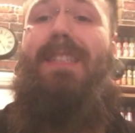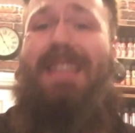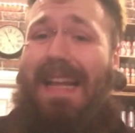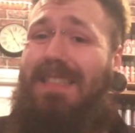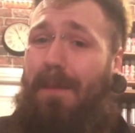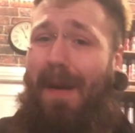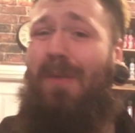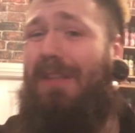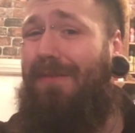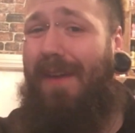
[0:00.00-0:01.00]
Centre
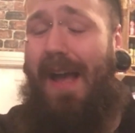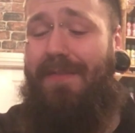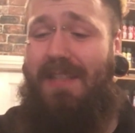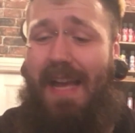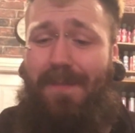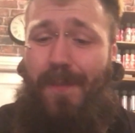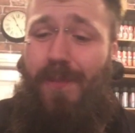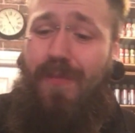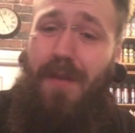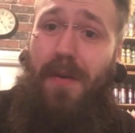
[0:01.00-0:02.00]
mounted 510.
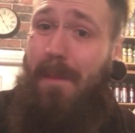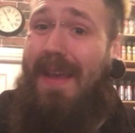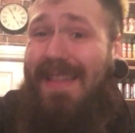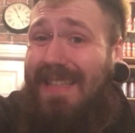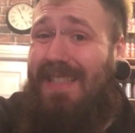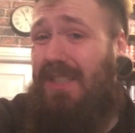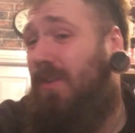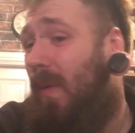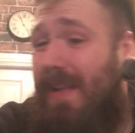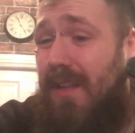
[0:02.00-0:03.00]
For me, this
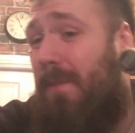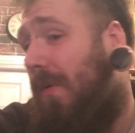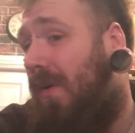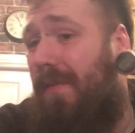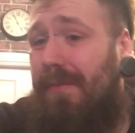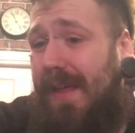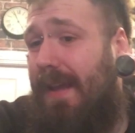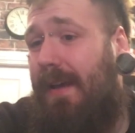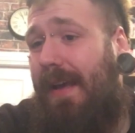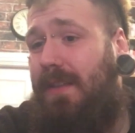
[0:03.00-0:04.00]
is quite an important
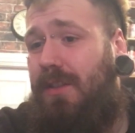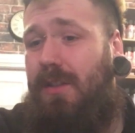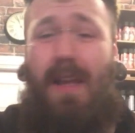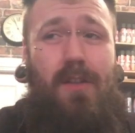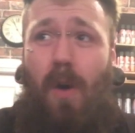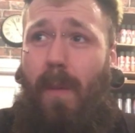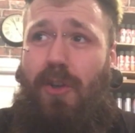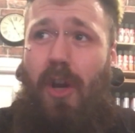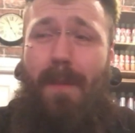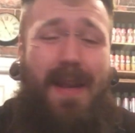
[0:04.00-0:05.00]
thing. It's
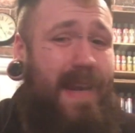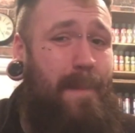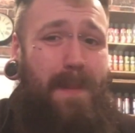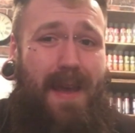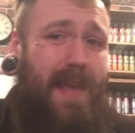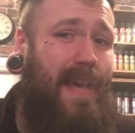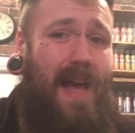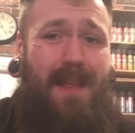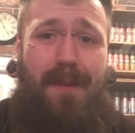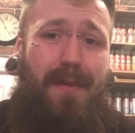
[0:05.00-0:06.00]
always going to be a nitpicky
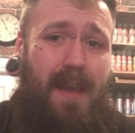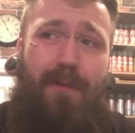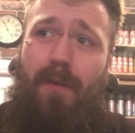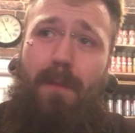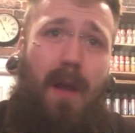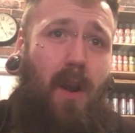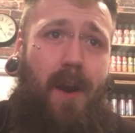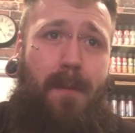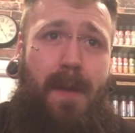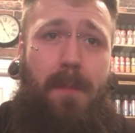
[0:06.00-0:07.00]
kind of thing for a
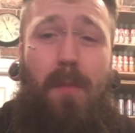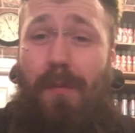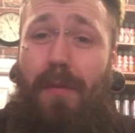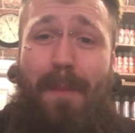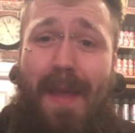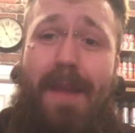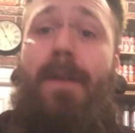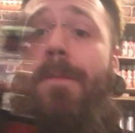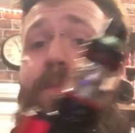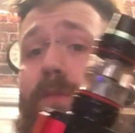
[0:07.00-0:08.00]
lot of people, but for me,